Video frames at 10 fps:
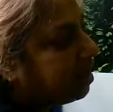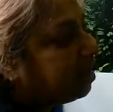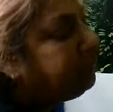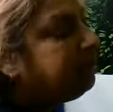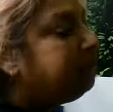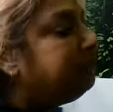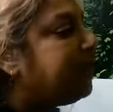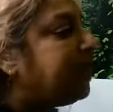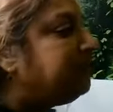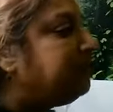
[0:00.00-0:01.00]
How do you
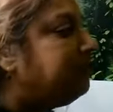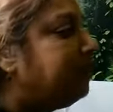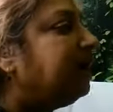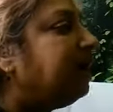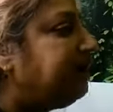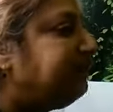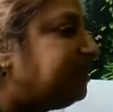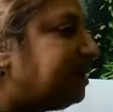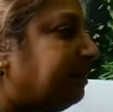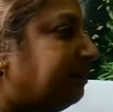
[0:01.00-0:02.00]
value a
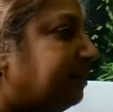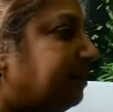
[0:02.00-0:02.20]
lifetime?